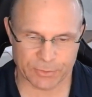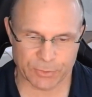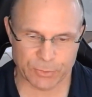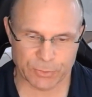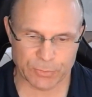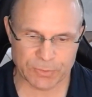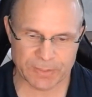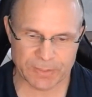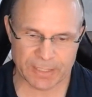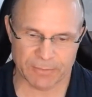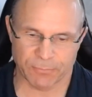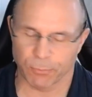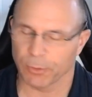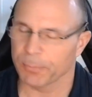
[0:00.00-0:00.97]
It
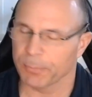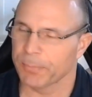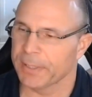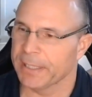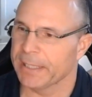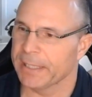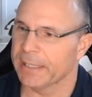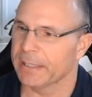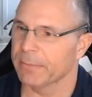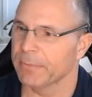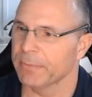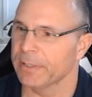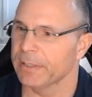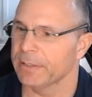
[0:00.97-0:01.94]
is Tuesday, 4
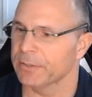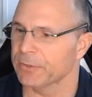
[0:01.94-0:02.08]
p.m.